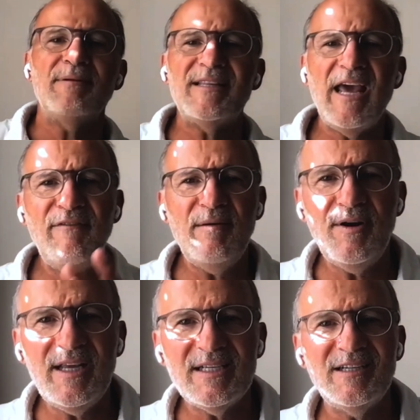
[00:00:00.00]
But
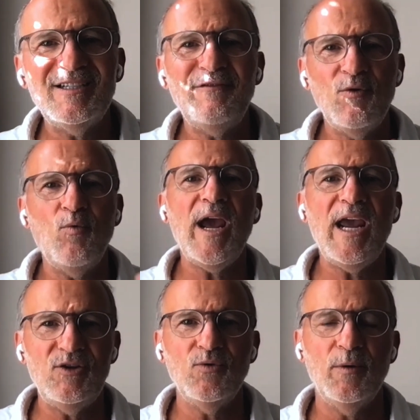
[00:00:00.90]
everybody has a different
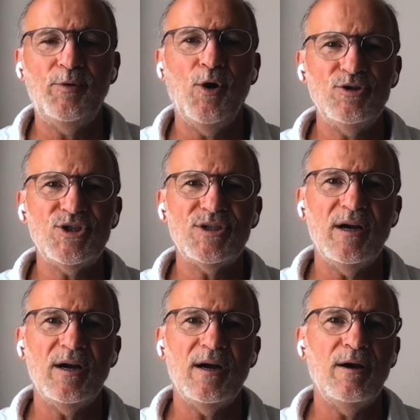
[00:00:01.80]
way to approach
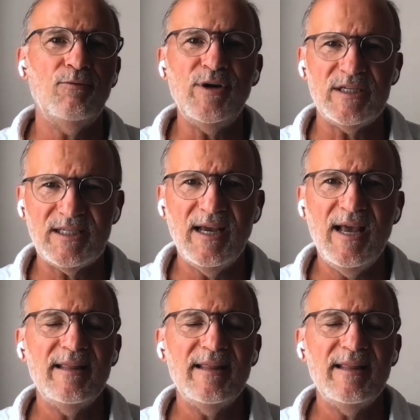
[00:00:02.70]
uh, risk.